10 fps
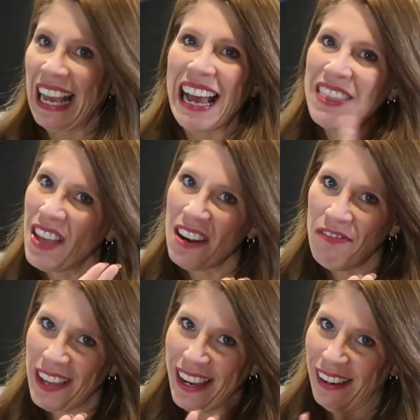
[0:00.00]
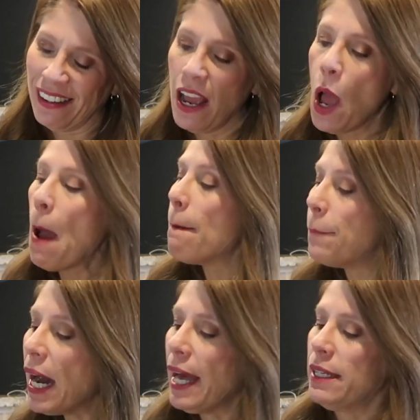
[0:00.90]
I'm not a fan,
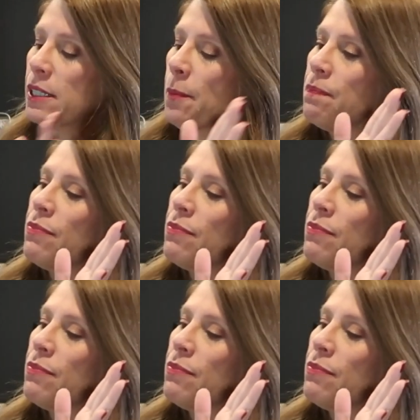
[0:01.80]
but